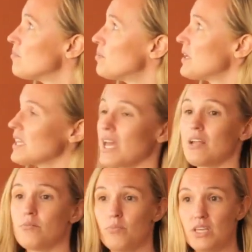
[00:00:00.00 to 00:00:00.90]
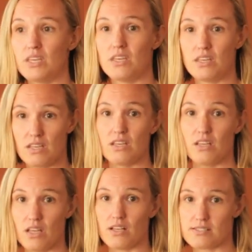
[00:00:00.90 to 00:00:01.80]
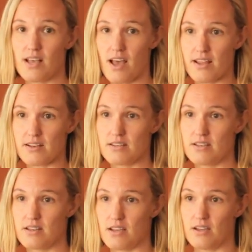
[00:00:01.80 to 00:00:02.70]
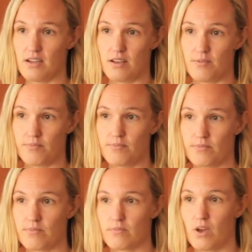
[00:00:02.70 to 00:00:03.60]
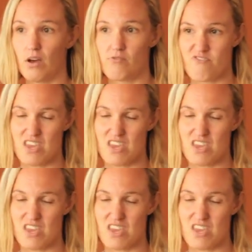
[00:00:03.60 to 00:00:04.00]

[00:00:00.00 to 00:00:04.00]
But it can be a sign of